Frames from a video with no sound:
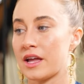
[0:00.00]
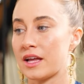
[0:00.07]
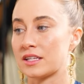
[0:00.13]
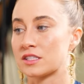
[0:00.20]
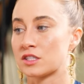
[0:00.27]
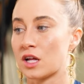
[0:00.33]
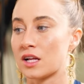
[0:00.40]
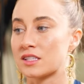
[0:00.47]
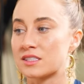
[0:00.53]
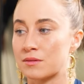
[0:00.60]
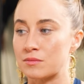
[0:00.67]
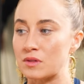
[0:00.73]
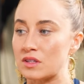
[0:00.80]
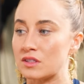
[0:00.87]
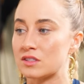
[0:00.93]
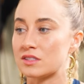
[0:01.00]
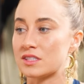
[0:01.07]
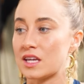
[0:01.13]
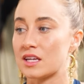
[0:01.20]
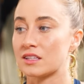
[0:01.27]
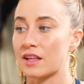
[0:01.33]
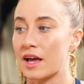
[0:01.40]
it's not something to
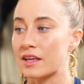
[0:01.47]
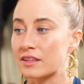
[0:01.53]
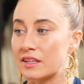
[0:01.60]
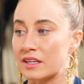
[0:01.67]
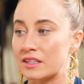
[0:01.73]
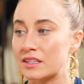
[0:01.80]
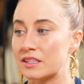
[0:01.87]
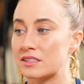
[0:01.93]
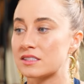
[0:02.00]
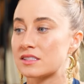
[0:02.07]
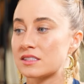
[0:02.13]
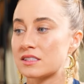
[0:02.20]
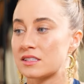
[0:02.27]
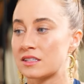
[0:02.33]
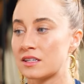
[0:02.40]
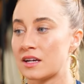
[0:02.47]
take lightly. And it's...